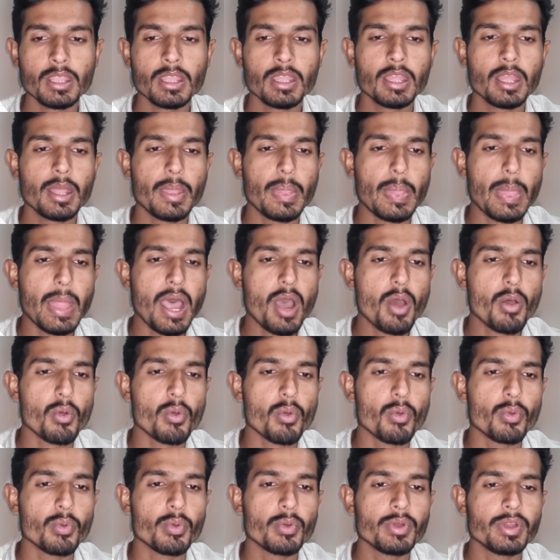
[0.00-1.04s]

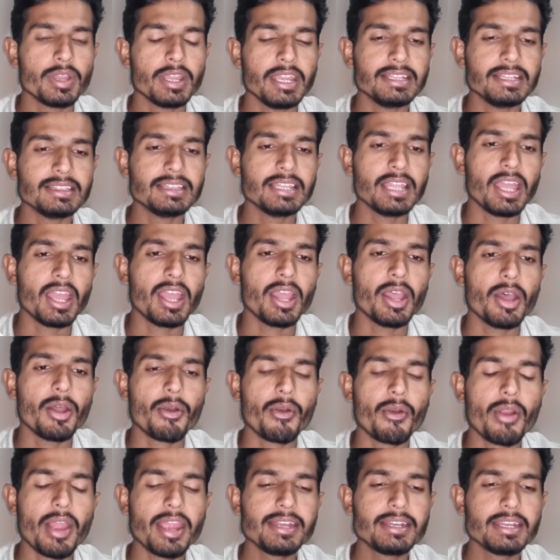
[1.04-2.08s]
Now in the
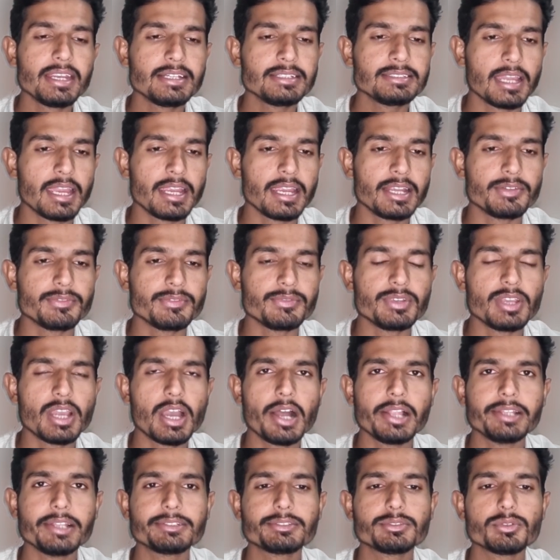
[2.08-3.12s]
right hand side we
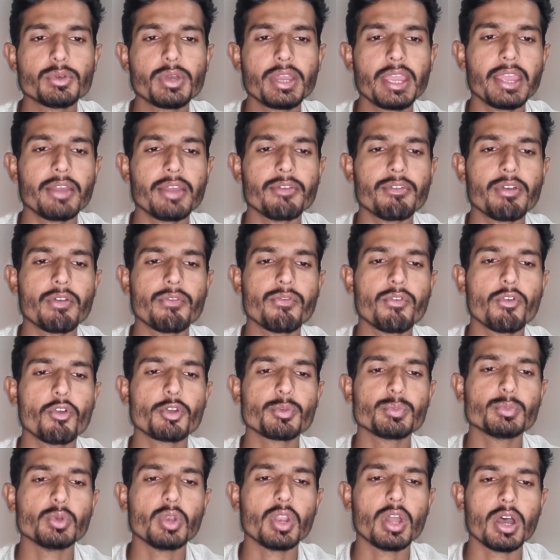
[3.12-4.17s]
also have a
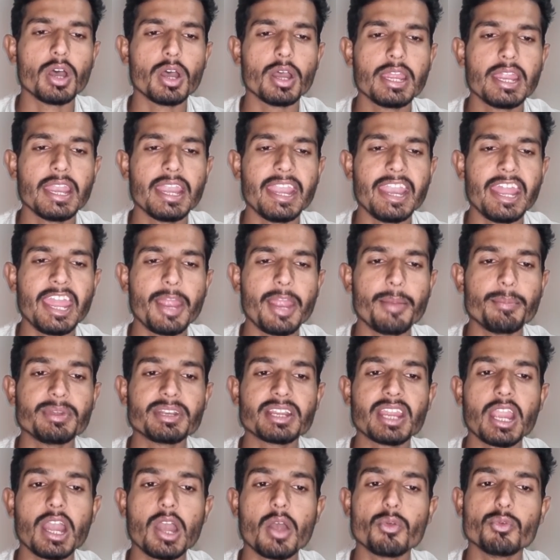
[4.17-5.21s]
formula
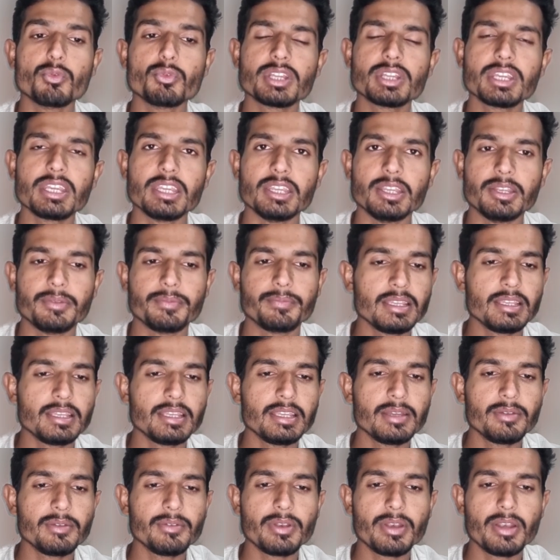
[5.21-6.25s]
named COUNTA.
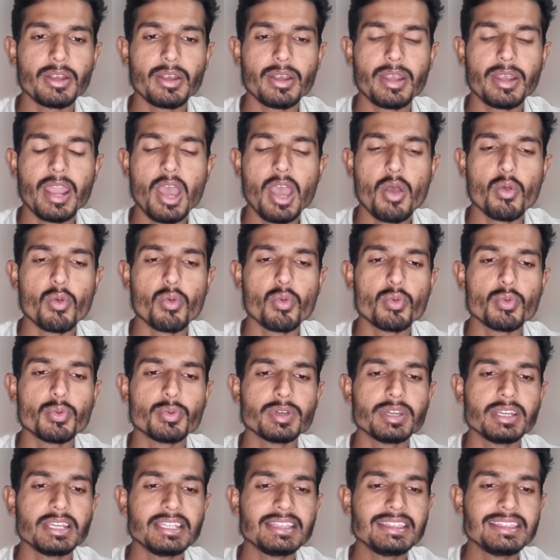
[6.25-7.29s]
Now
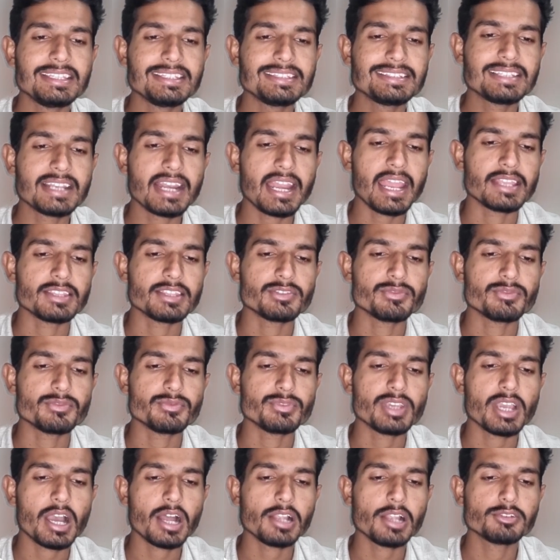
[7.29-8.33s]
in this range we
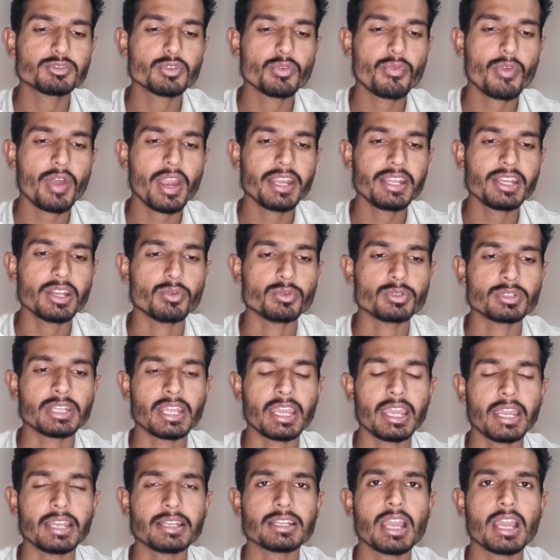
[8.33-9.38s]
also find out
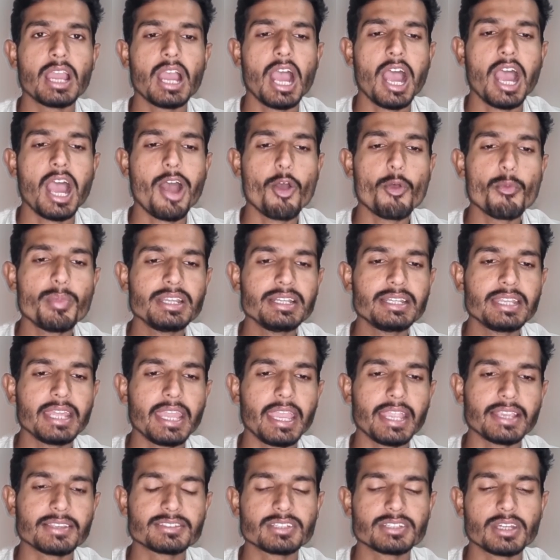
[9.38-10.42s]
that how many
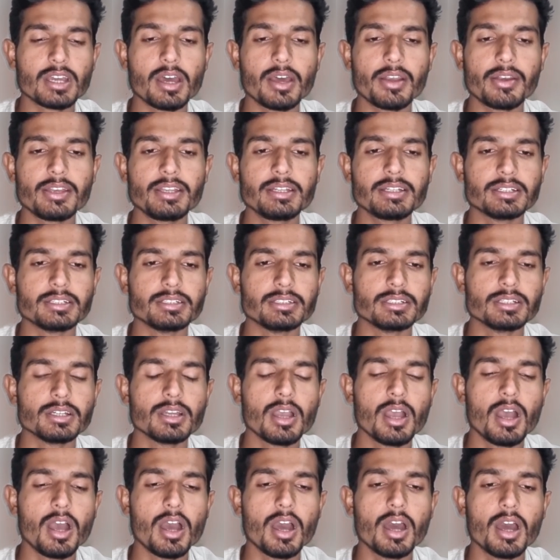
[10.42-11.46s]
texts are written
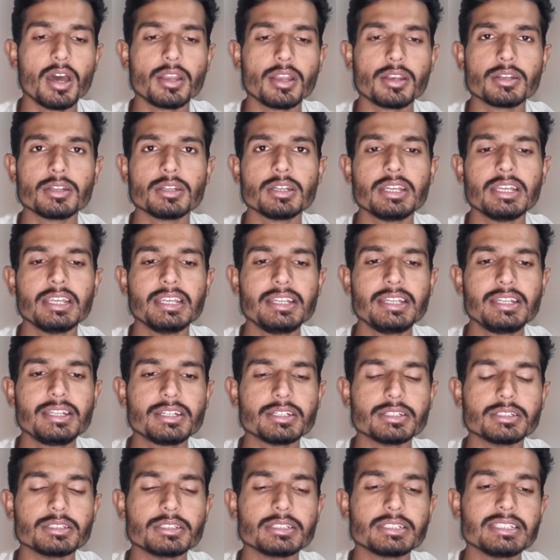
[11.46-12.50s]
are
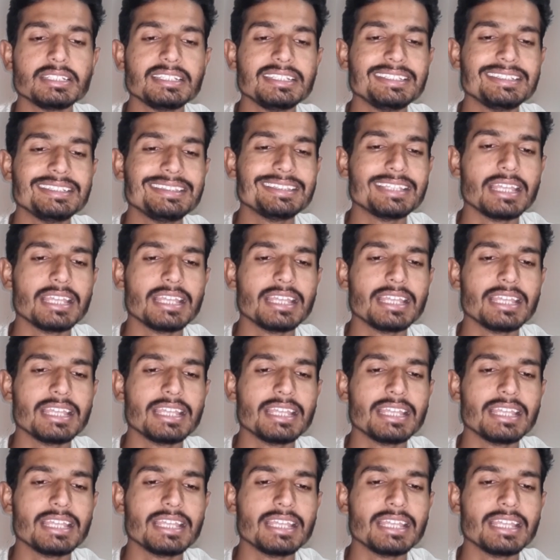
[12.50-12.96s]
entered in